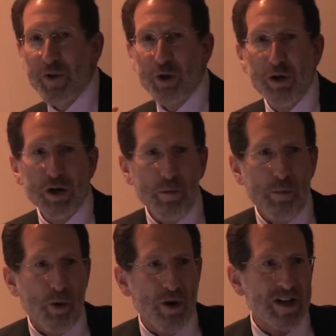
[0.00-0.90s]
The critical
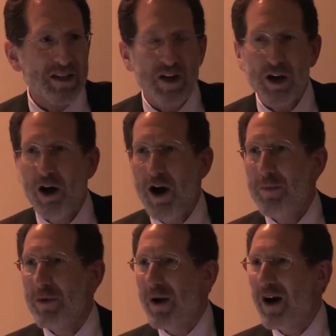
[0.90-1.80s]
point is in a
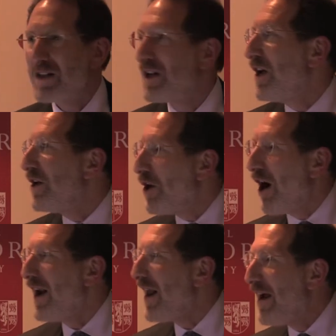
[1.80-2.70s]
compromise,
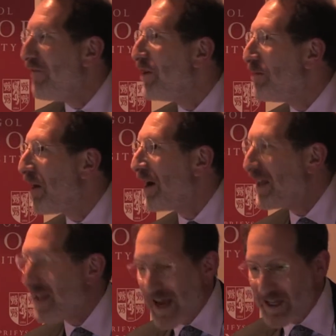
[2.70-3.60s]
not
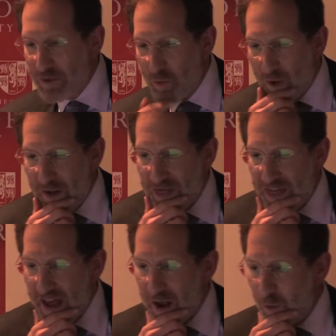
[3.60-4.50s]
everybody gets what
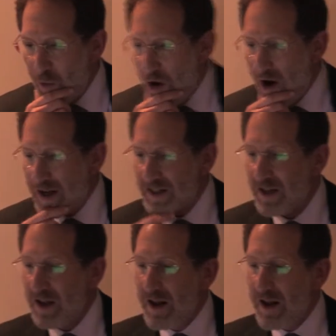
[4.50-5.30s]
they want.